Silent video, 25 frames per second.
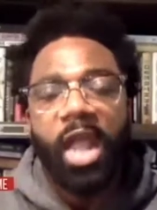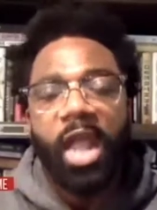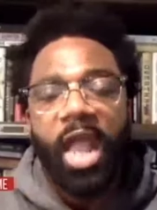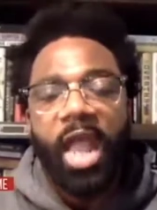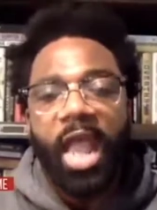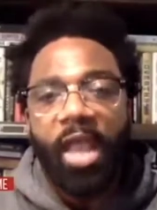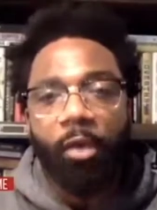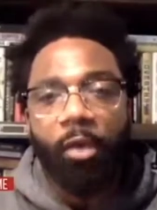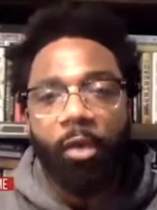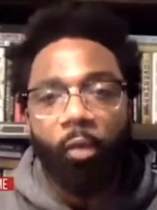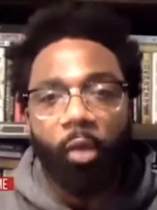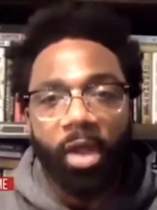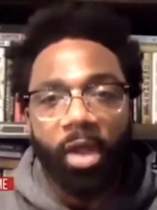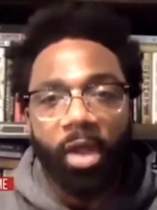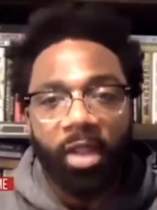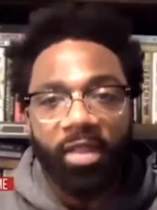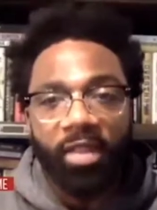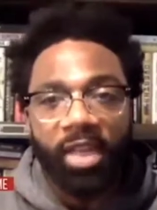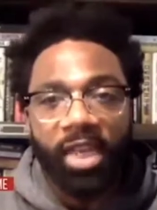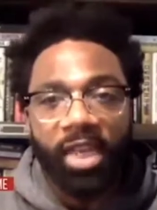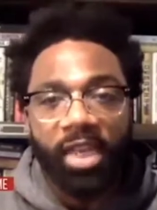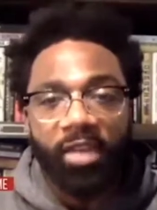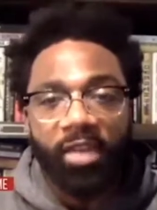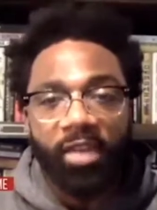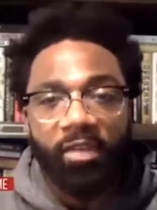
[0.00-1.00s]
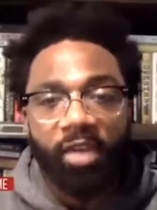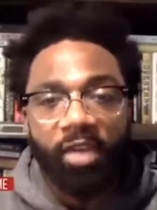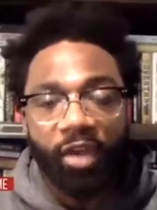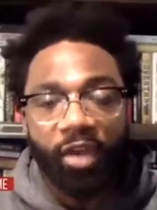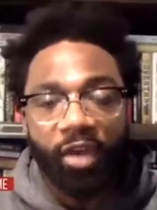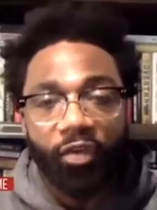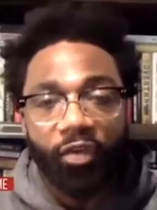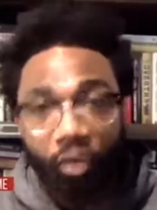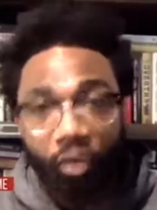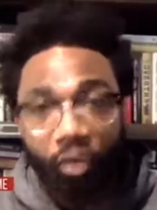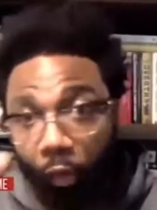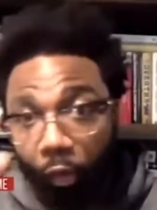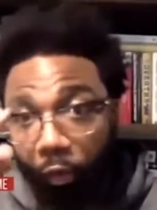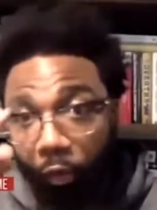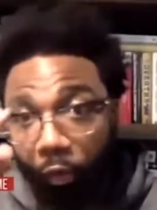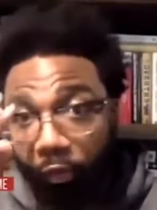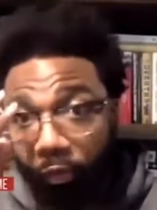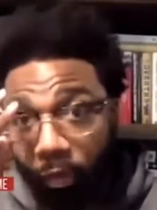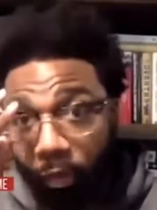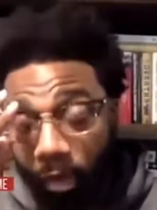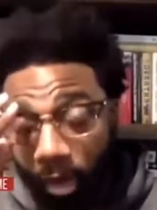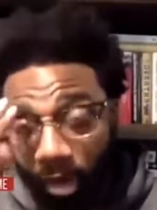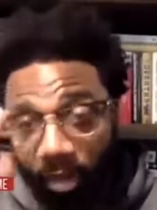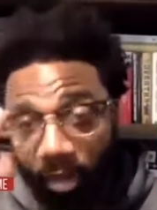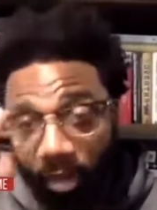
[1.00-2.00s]
And when these
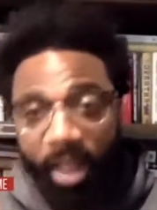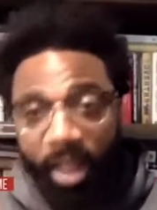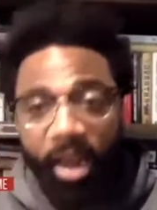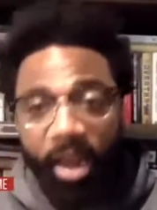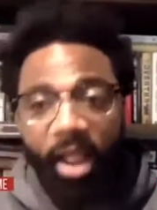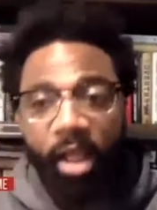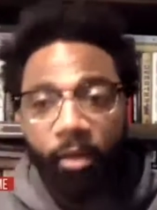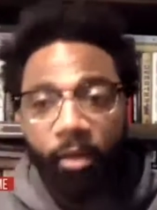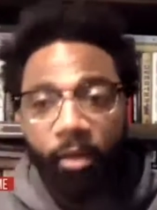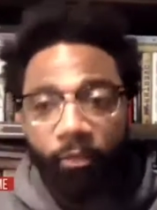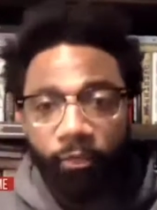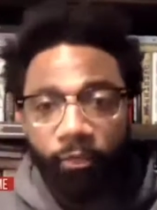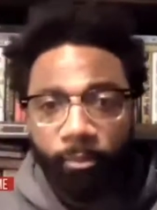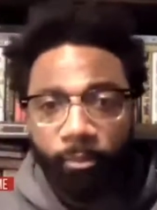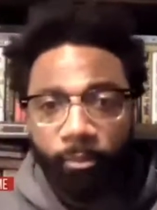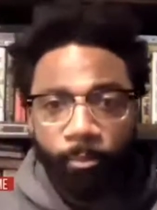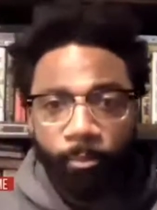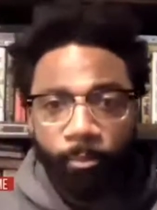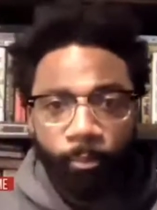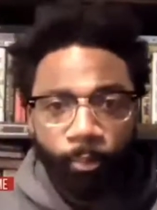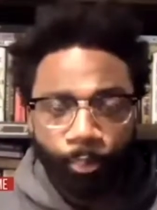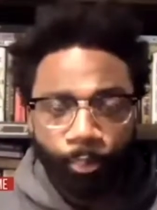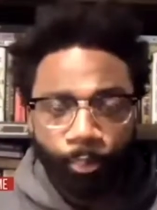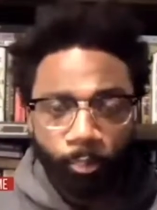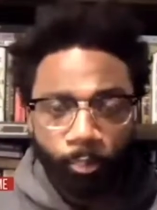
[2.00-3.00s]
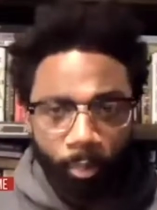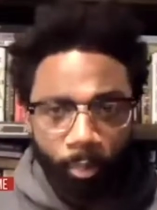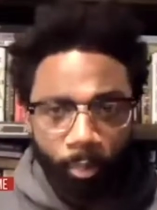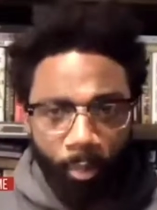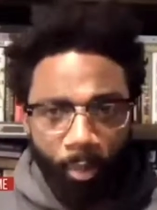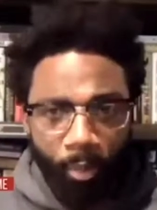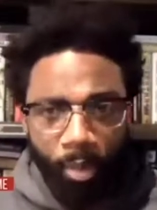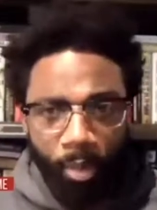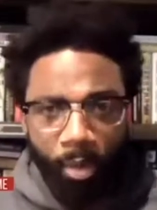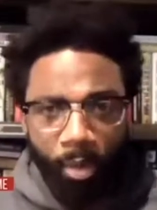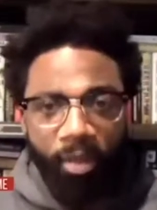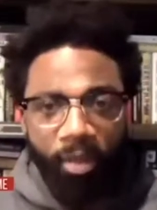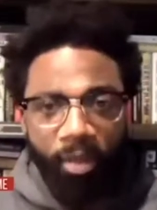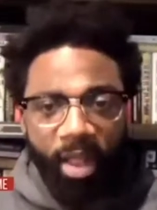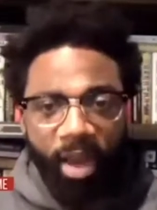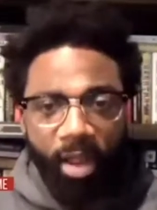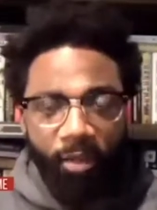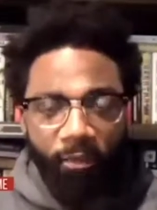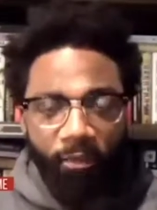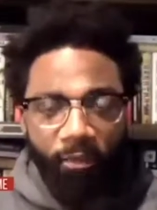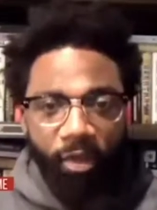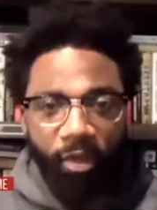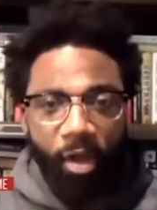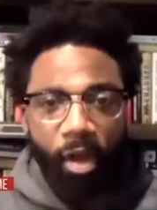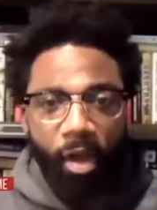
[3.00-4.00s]
issues that have
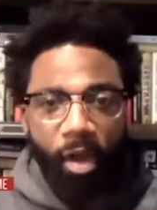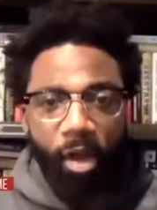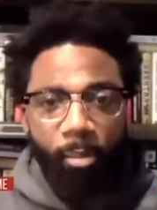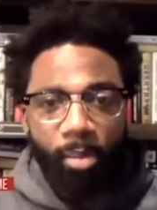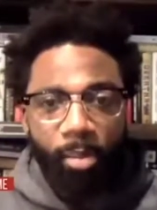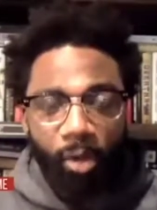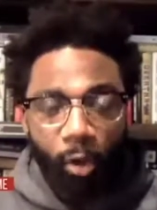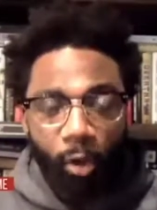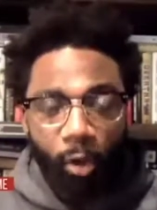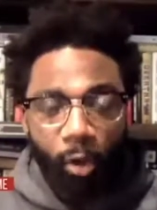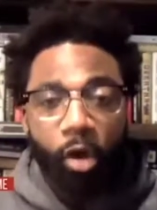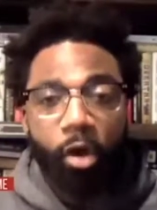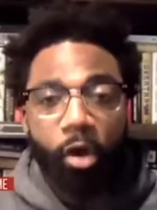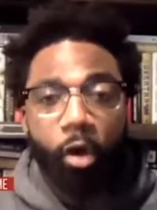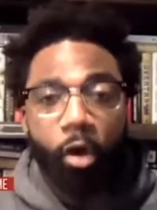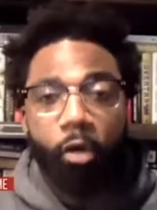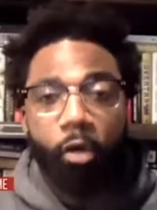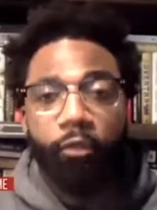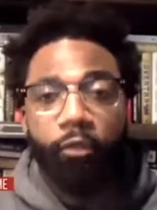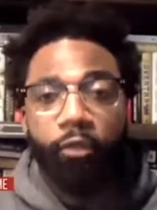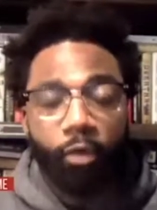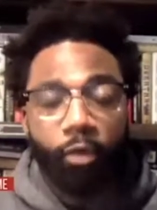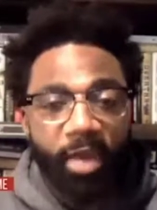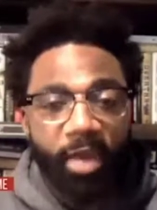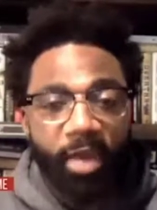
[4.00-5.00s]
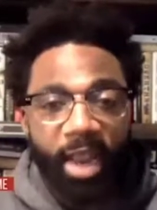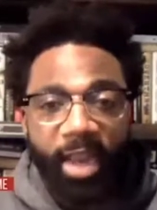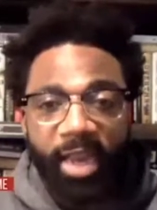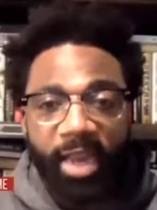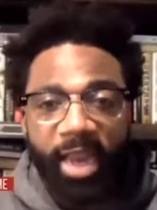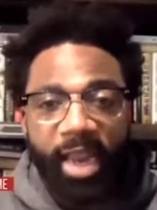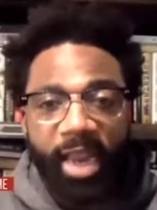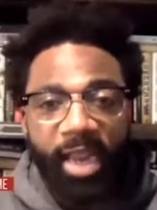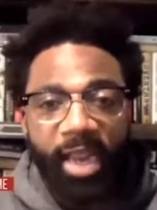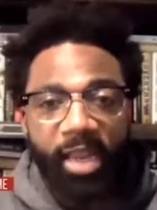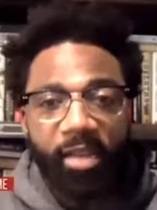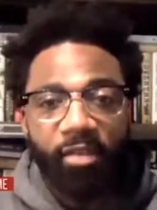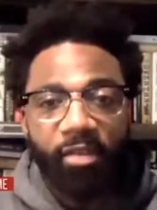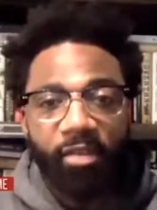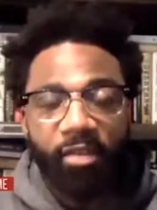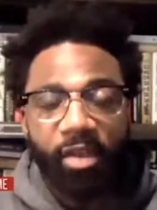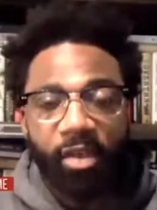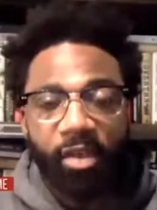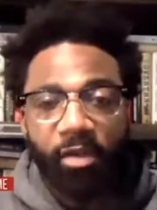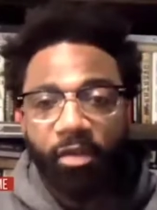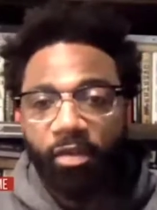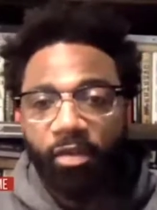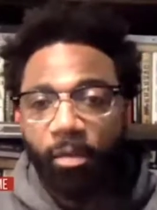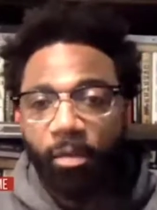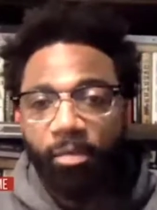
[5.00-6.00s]
been going on for decades
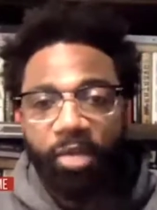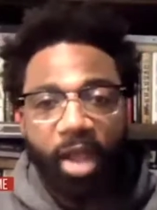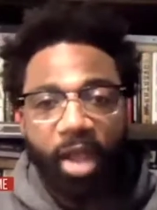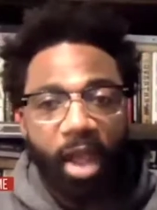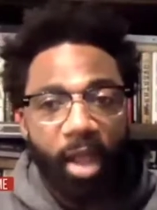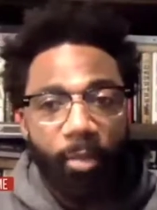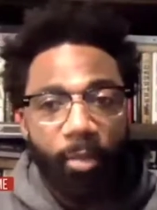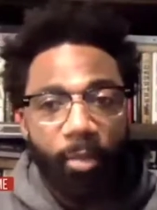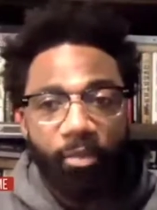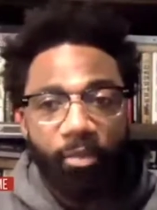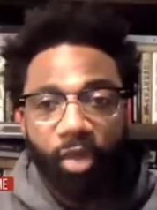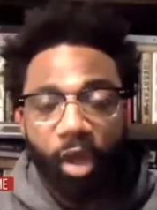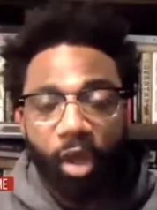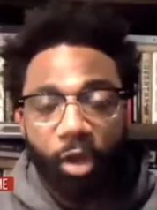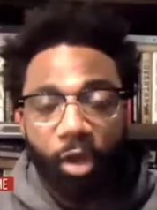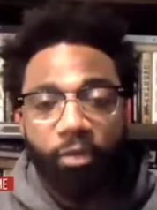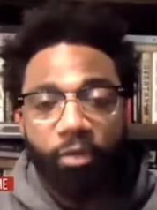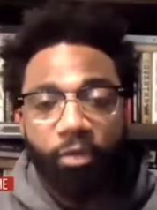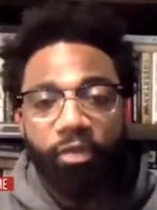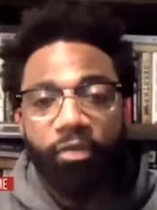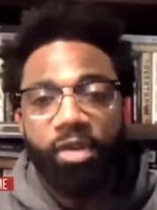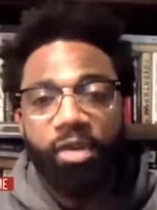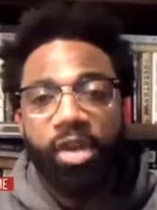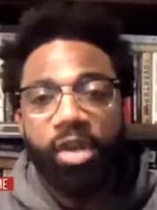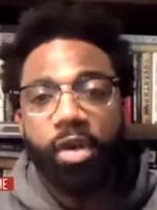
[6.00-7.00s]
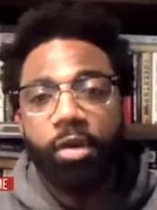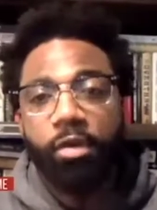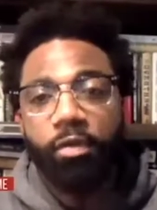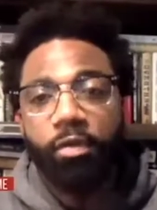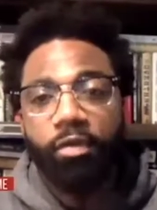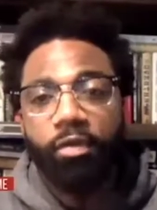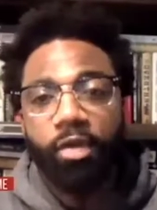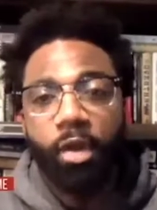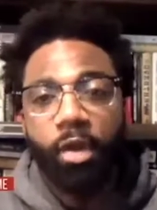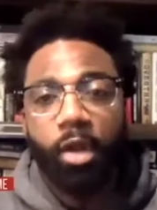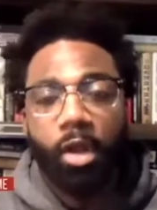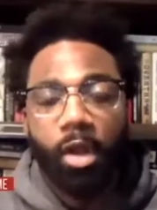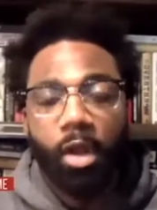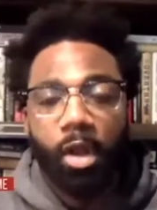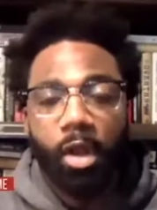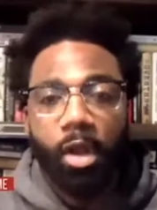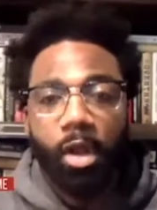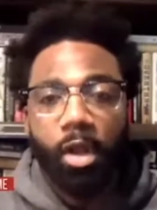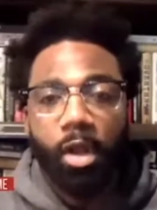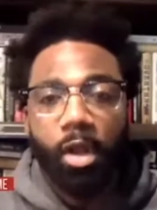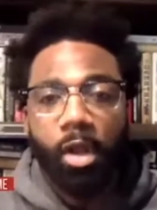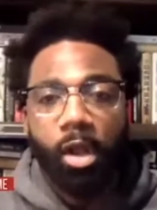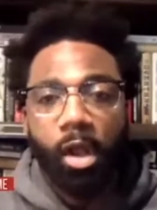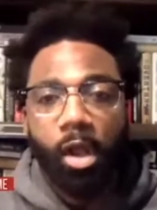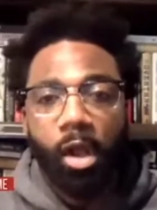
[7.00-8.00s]
and sometimes hundreds of years,
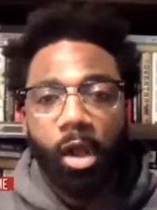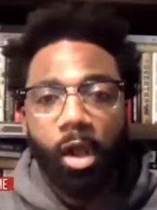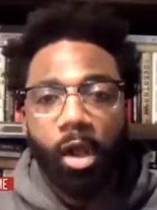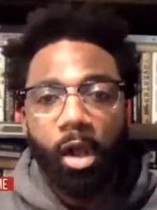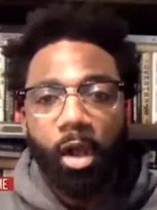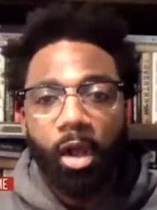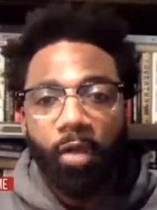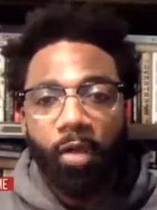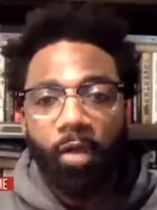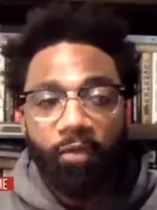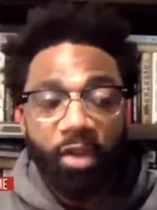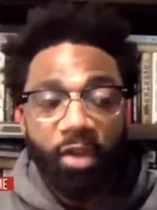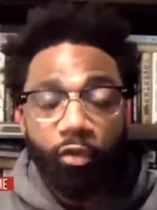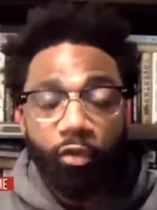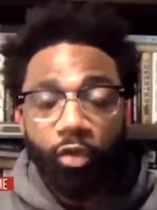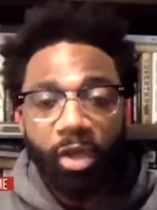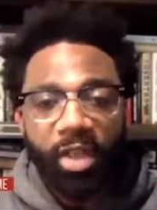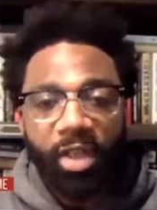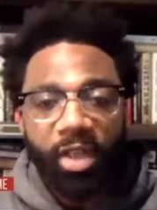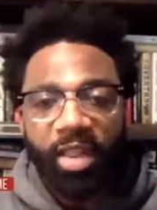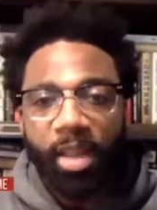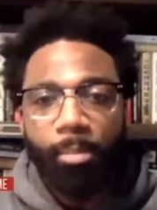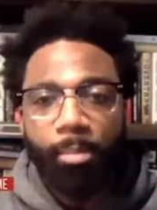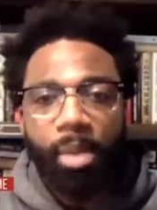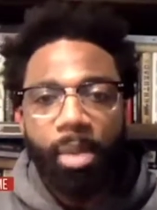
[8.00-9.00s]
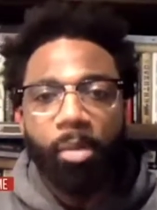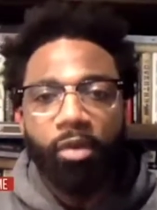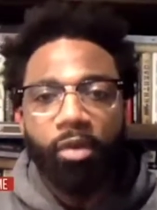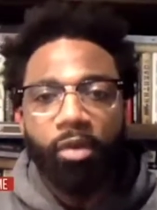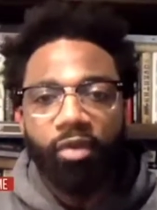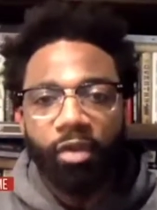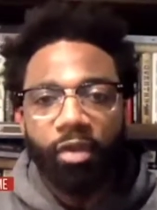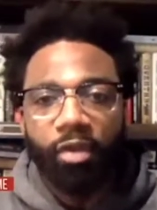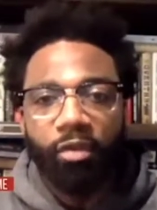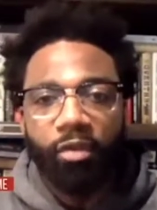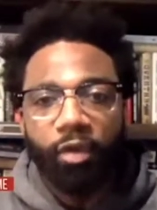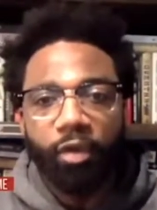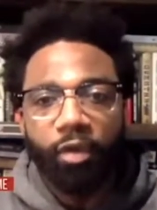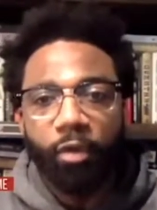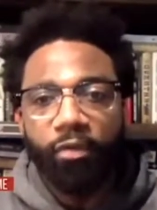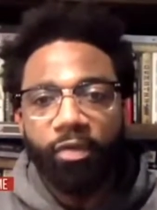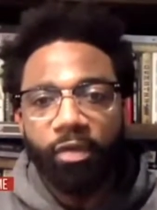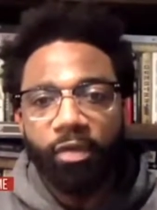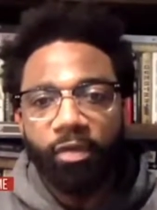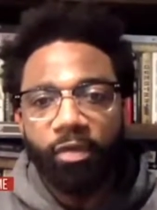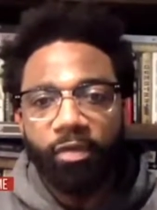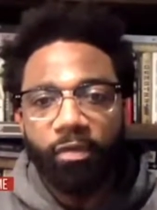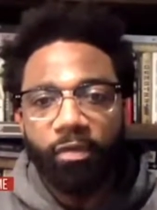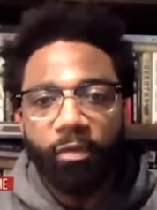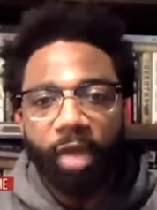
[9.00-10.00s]
eventually they bubble to the
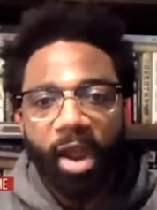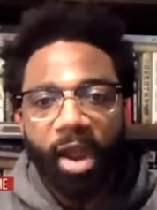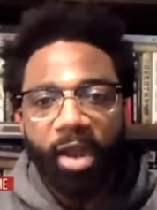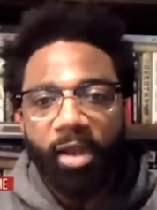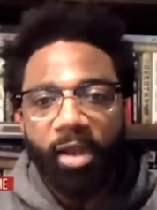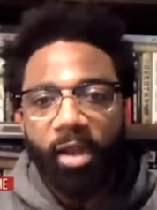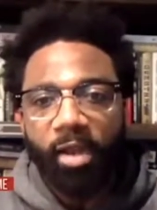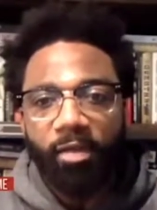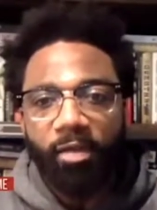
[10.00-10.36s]
surface, right?